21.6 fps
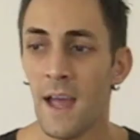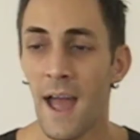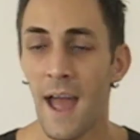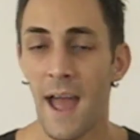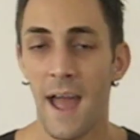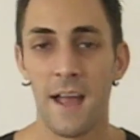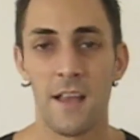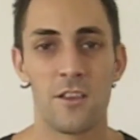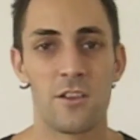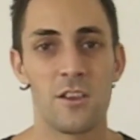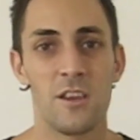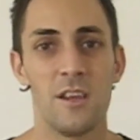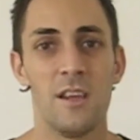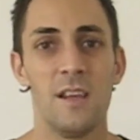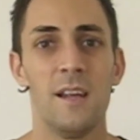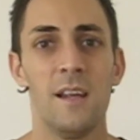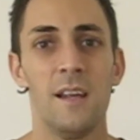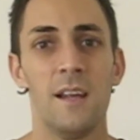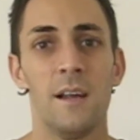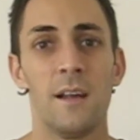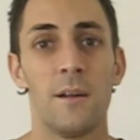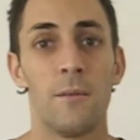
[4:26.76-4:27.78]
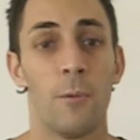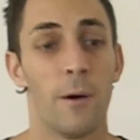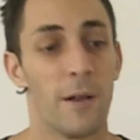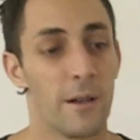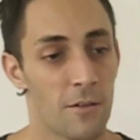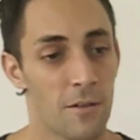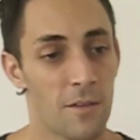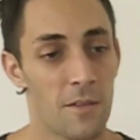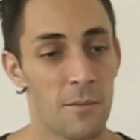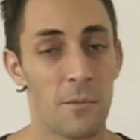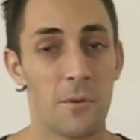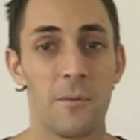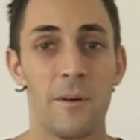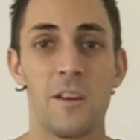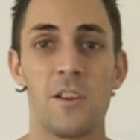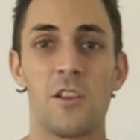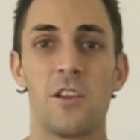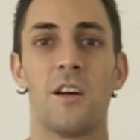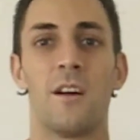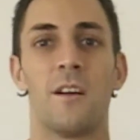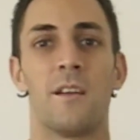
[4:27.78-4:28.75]
and she went through the
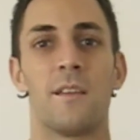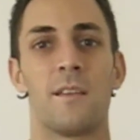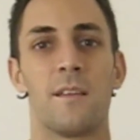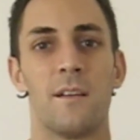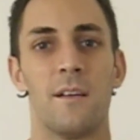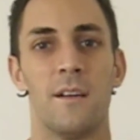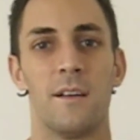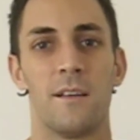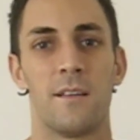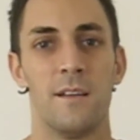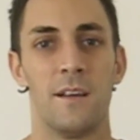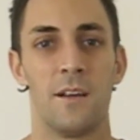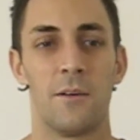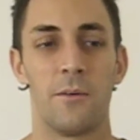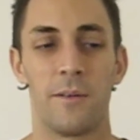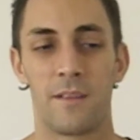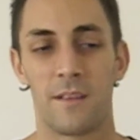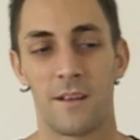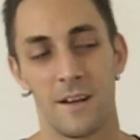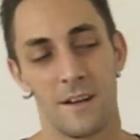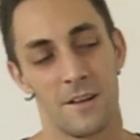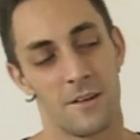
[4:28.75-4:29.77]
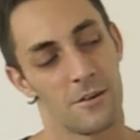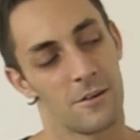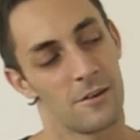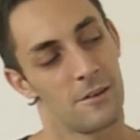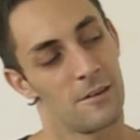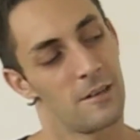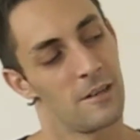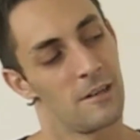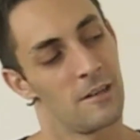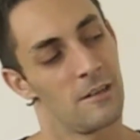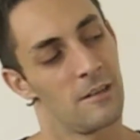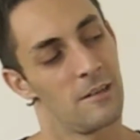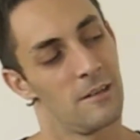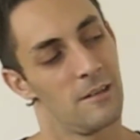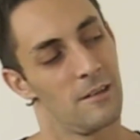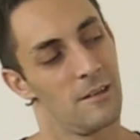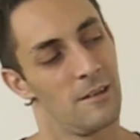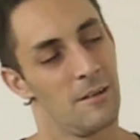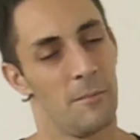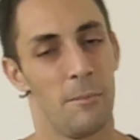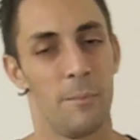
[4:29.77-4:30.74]
Marichiasana sequence, and I took a little
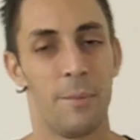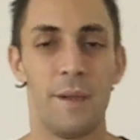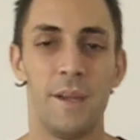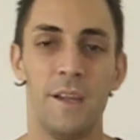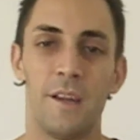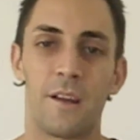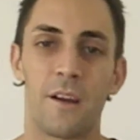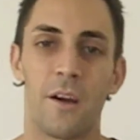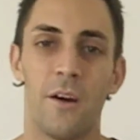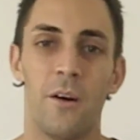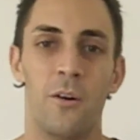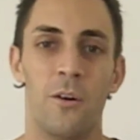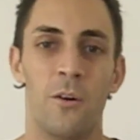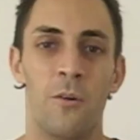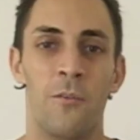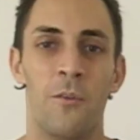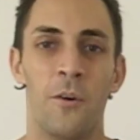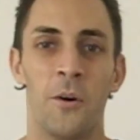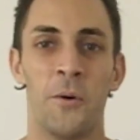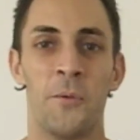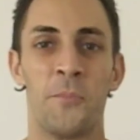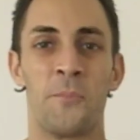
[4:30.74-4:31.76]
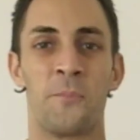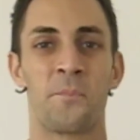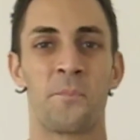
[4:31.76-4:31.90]
peek over,